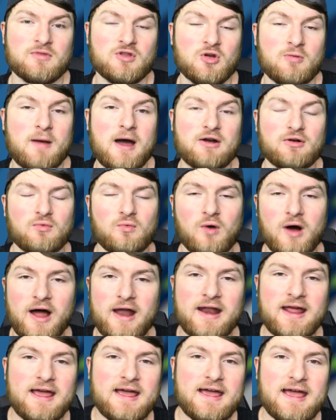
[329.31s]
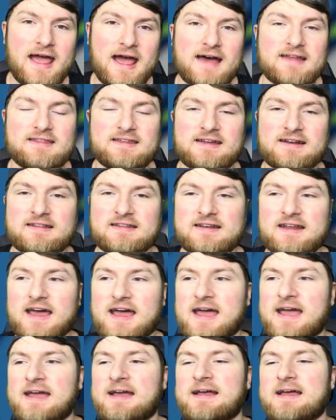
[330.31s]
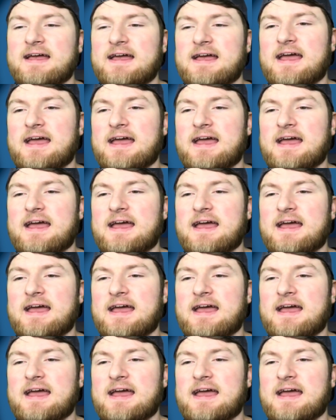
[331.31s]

no matter what at the end of the day.